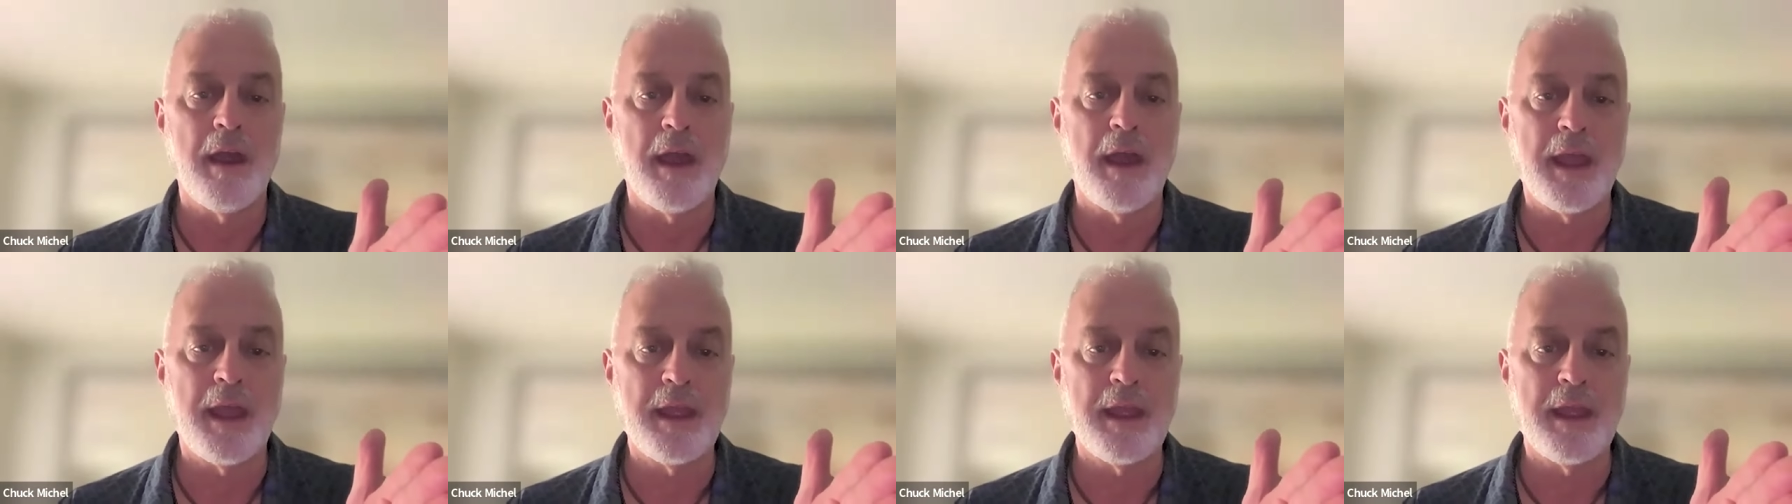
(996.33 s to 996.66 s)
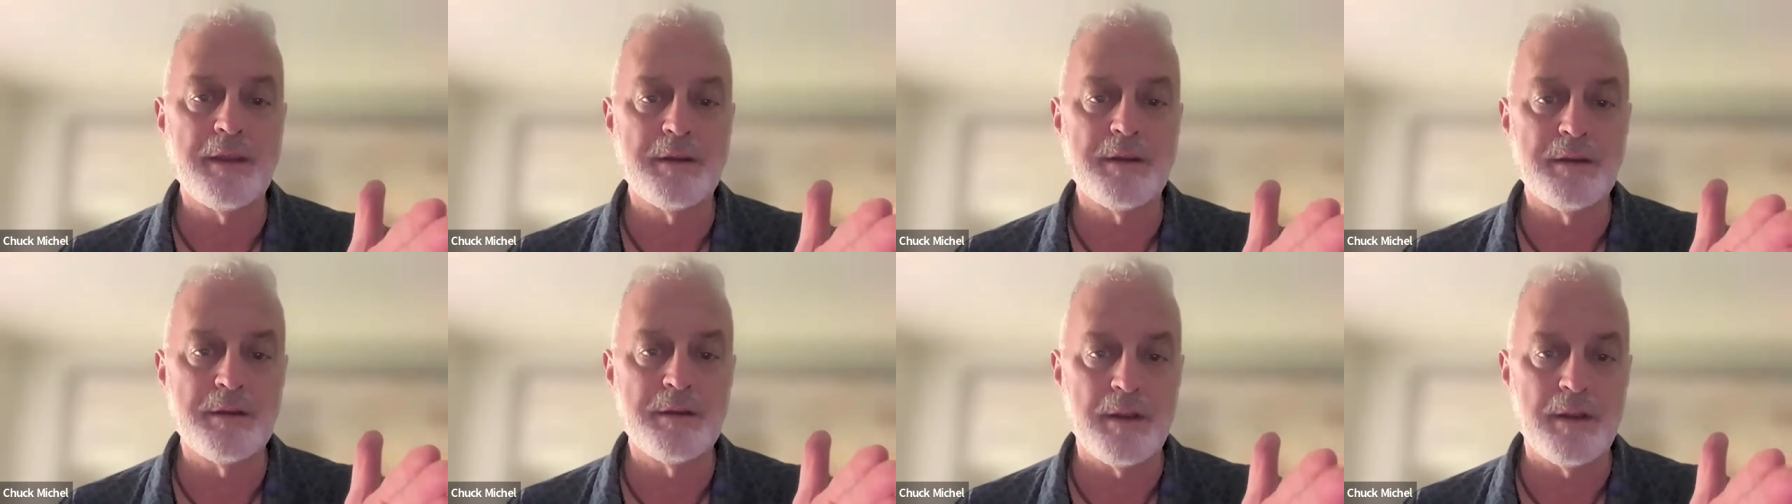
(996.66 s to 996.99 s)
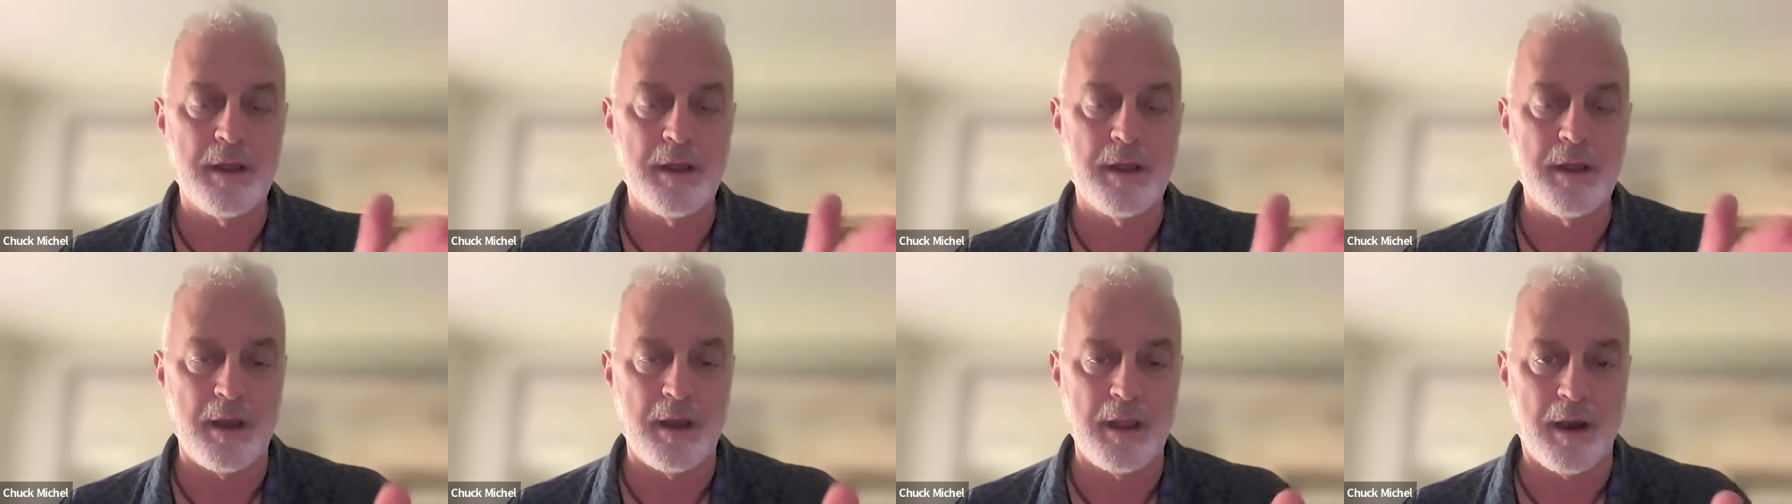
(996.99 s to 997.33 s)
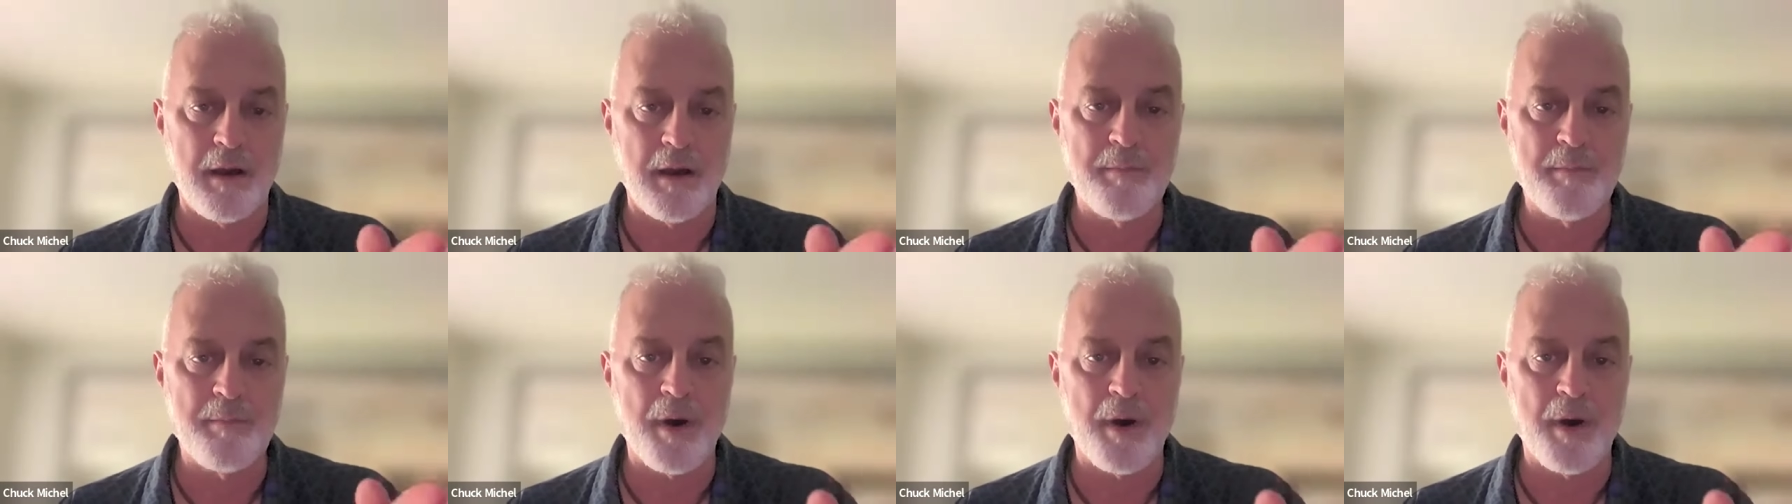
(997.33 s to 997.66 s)
a
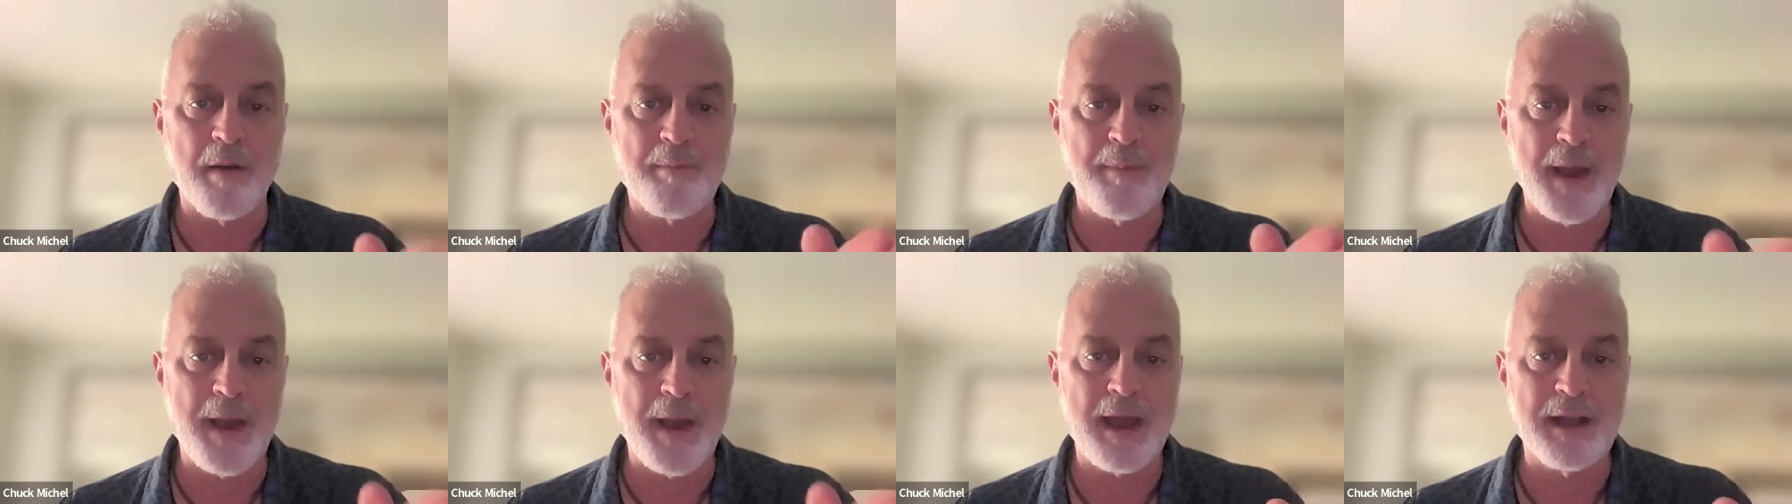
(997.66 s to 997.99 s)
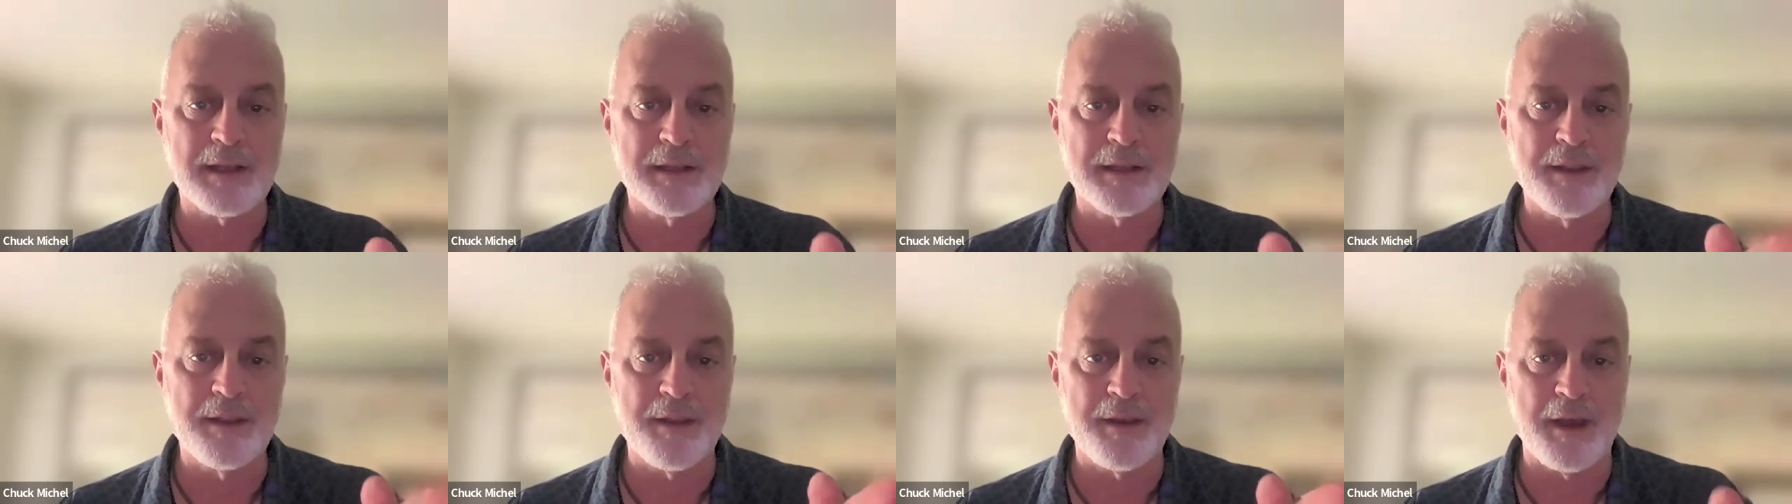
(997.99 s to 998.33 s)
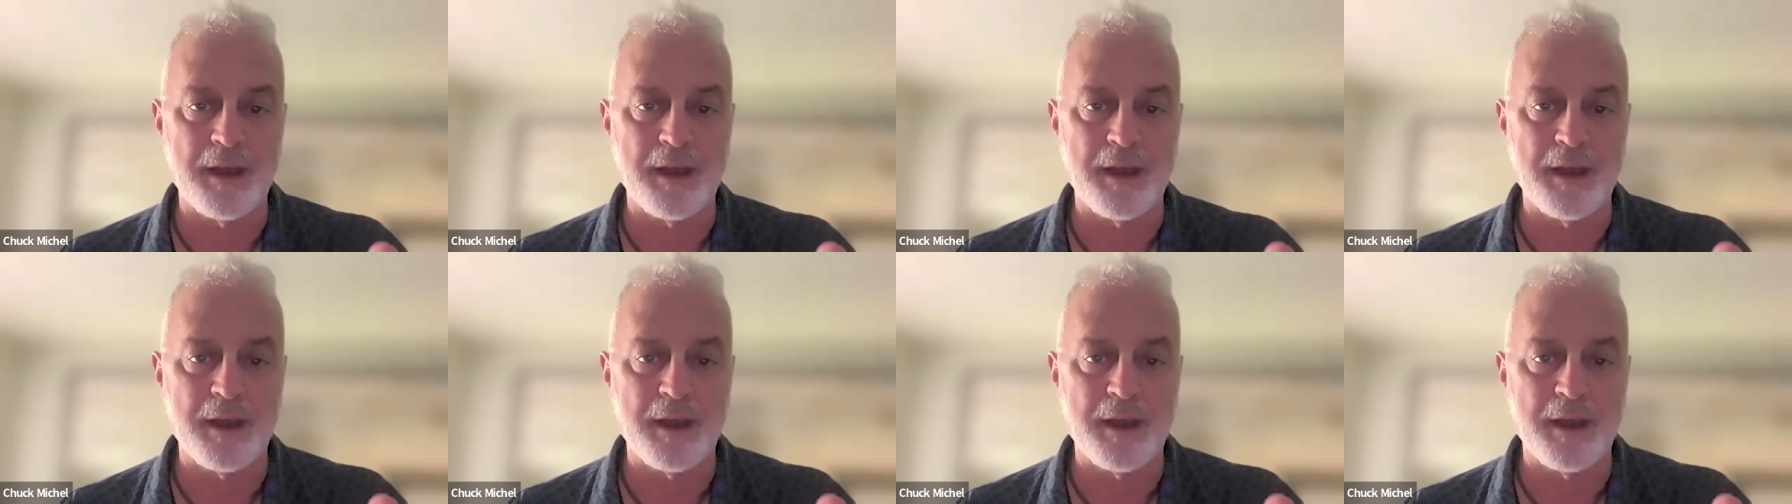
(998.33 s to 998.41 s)
en banc panel in the